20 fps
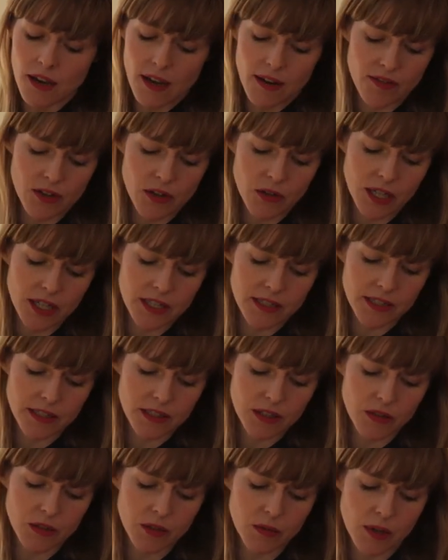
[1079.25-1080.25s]
have no
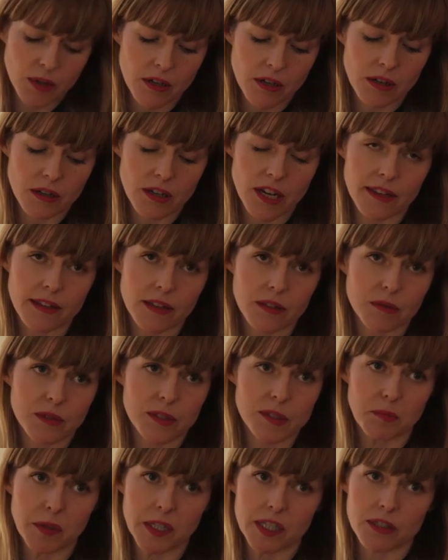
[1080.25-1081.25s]
idea who are and they don't
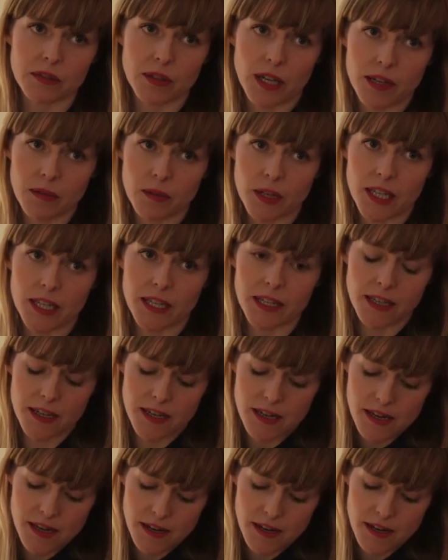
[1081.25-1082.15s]
want to speak to you anyway?